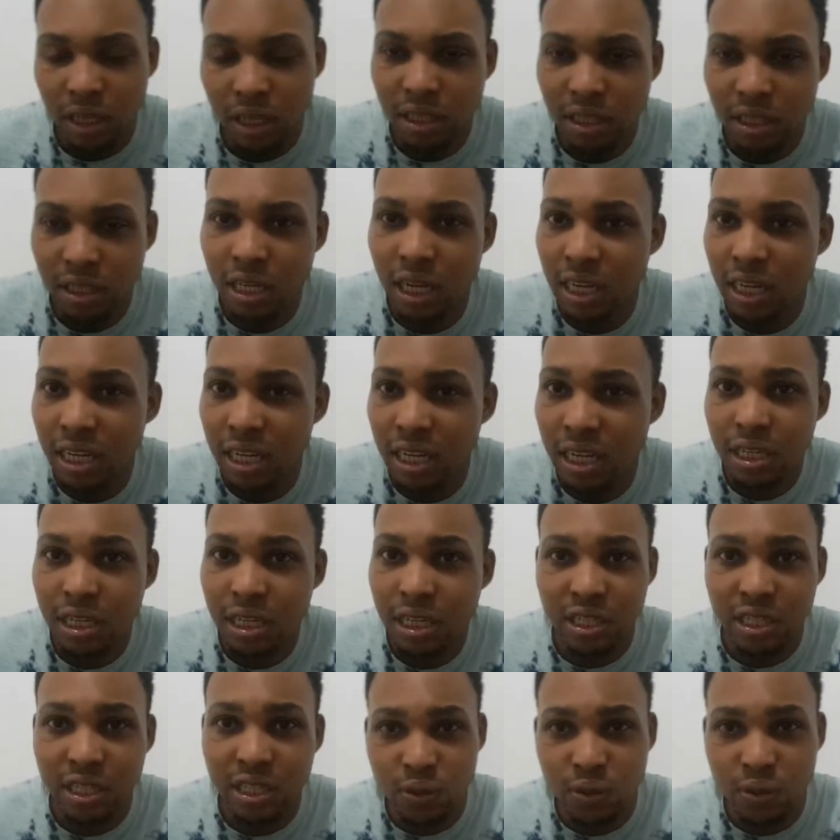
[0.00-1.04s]
So I guess
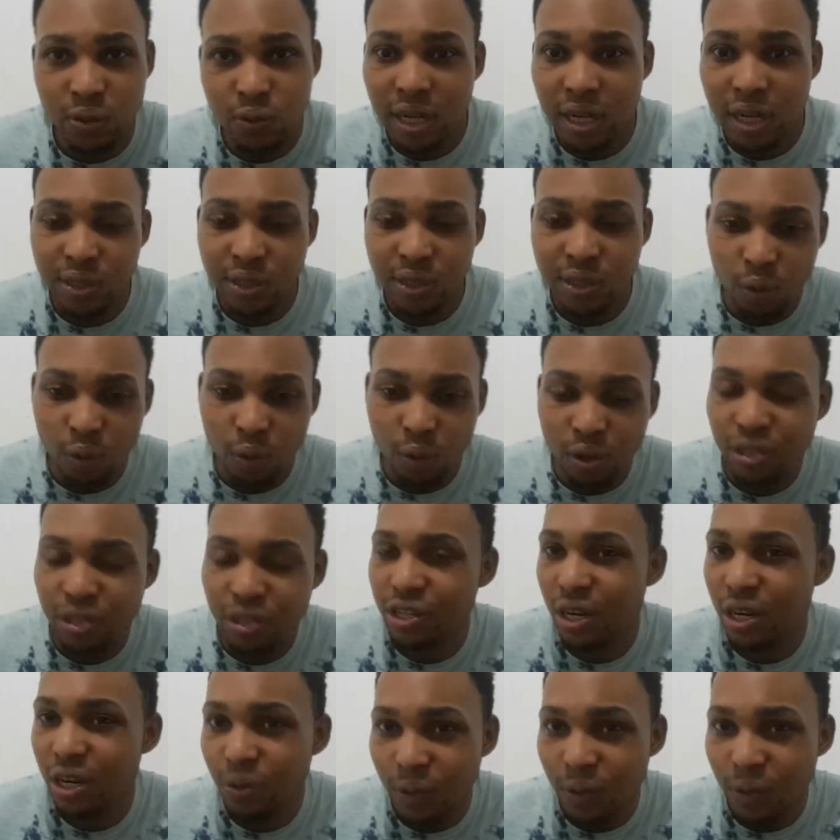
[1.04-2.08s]
as soon as
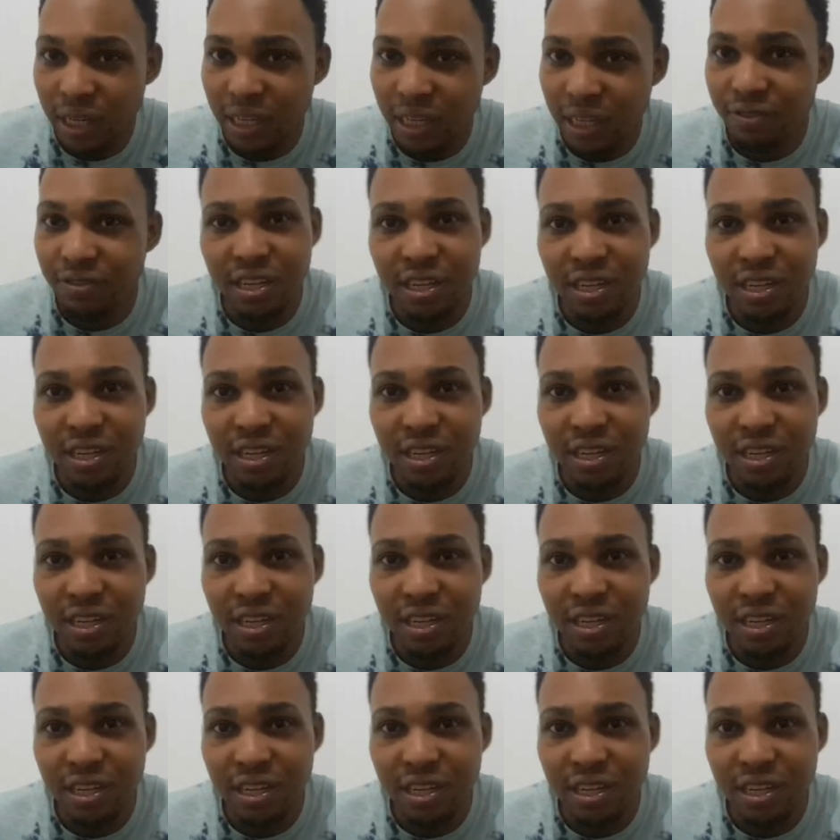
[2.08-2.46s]
Ocean Wave